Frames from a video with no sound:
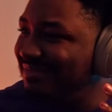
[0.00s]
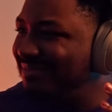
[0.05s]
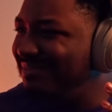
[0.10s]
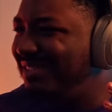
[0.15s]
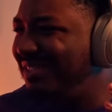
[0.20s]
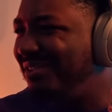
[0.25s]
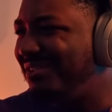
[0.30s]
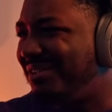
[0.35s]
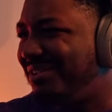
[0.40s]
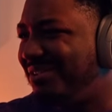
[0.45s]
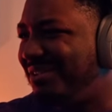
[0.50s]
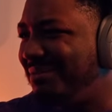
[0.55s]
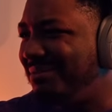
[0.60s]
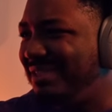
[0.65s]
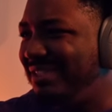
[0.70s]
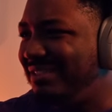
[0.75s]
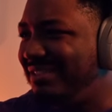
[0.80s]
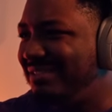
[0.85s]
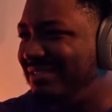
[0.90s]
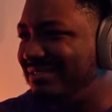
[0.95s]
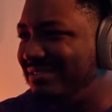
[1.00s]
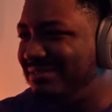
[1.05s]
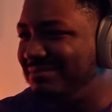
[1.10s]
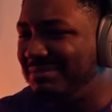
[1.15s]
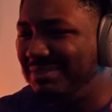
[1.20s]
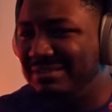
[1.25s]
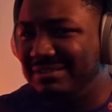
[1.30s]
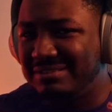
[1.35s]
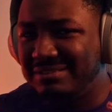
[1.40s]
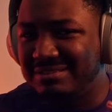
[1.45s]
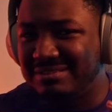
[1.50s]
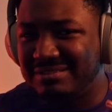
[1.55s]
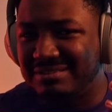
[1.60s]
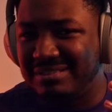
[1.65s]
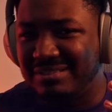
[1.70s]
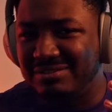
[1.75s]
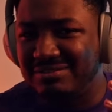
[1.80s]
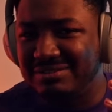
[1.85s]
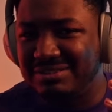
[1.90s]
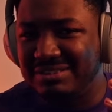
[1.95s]
Hold on, let me
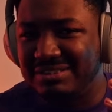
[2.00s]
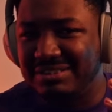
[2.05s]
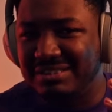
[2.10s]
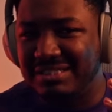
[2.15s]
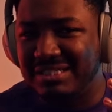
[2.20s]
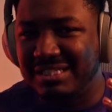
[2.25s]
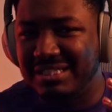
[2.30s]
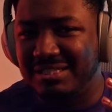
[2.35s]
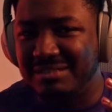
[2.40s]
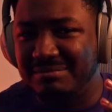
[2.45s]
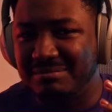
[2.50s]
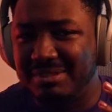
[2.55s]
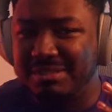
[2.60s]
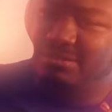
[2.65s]
close this shit out, bro.